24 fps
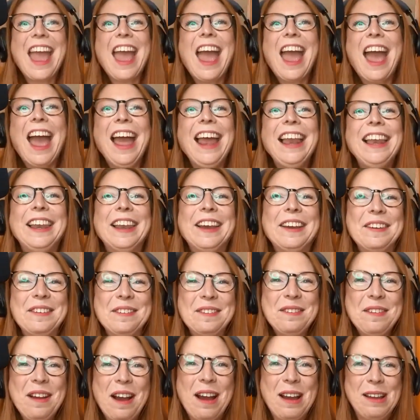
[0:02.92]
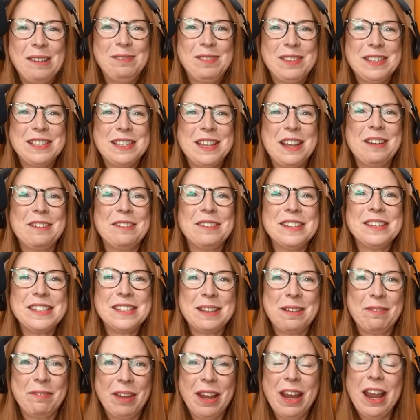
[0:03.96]
Hello, I'm Sarah
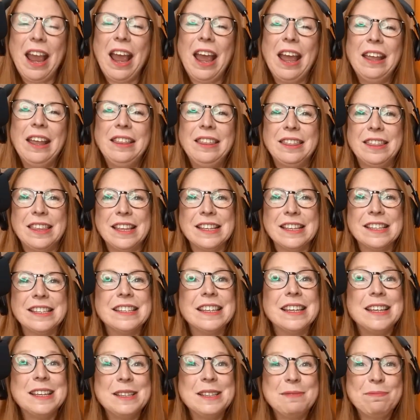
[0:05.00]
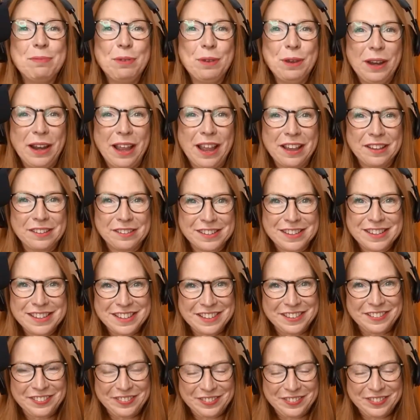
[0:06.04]
Simi, and this is PullOut.